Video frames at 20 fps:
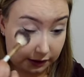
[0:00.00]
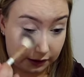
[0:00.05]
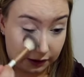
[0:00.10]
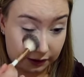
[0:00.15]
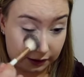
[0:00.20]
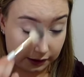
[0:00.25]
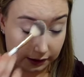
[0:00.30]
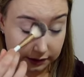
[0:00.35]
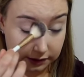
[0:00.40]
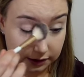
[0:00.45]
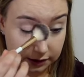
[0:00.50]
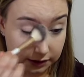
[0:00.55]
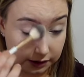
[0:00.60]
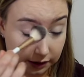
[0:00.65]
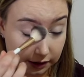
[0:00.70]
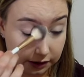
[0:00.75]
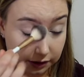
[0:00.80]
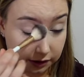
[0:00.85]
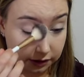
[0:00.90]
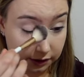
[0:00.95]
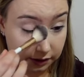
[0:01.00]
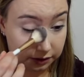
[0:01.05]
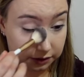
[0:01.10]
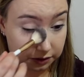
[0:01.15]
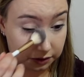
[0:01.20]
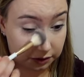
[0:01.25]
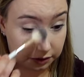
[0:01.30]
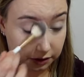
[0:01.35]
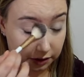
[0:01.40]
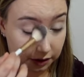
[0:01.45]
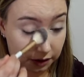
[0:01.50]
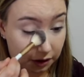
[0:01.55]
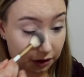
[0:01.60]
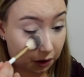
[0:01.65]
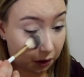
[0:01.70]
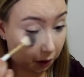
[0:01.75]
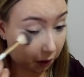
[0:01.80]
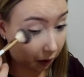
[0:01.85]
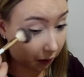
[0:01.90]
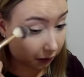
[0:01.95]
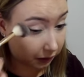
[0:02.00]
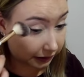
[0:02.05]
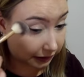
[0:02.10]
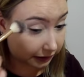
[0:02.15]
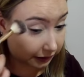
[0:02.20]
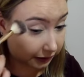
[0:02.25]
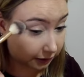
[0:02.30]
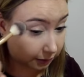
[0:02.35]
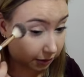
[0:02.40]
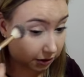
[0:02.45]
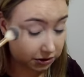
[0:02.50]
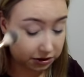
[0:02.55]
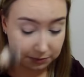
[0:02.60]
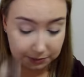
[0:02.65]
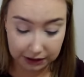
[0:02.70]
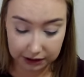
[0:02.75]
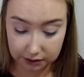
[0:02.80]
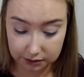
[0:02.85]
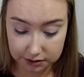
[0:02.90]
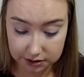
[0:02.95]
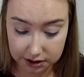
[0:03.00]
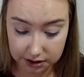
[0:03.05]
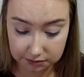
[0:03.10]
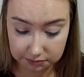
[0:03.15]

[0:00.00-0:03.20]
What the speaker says: as I said, I know there's not a whole lot of you watching my content,